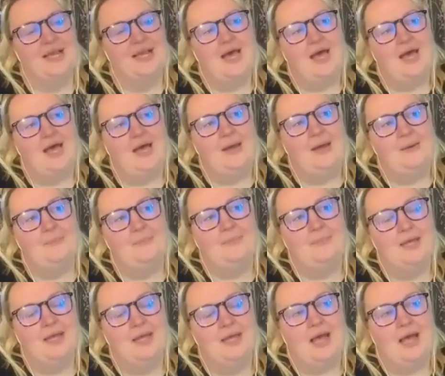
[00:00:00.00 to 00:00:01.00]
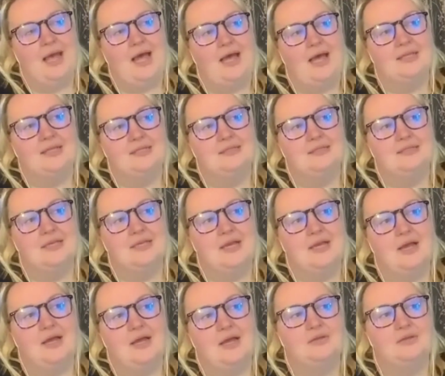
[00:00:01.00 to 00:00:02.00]
And
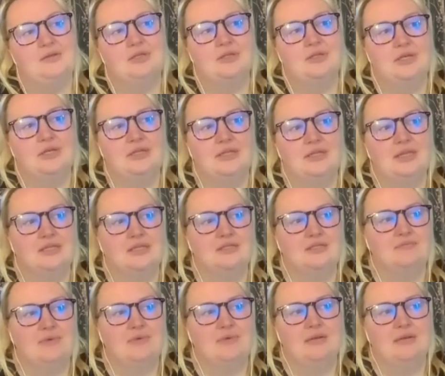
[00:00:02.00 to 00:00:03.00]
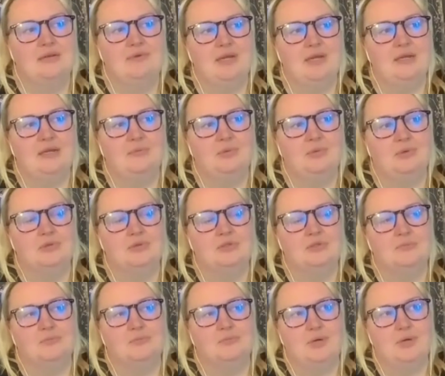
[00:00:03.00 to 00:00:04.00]
I also think that that's a really, really
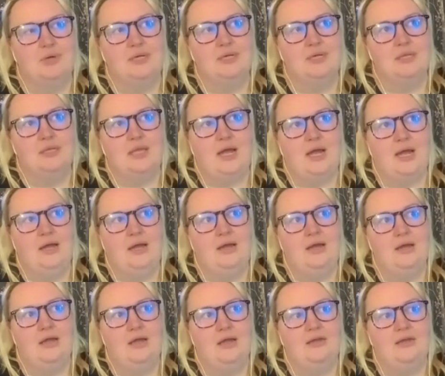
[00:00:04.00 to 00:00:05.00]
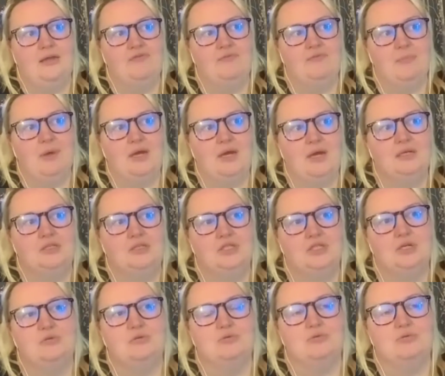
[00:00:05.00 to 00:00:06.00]
important point, that if my
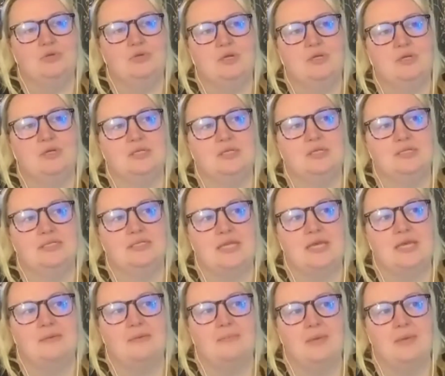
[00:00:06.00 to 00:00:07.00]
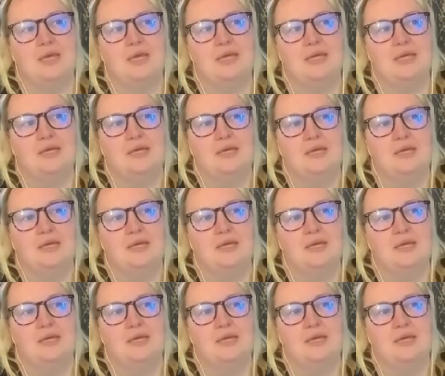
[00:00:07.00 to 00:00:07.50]
children can see me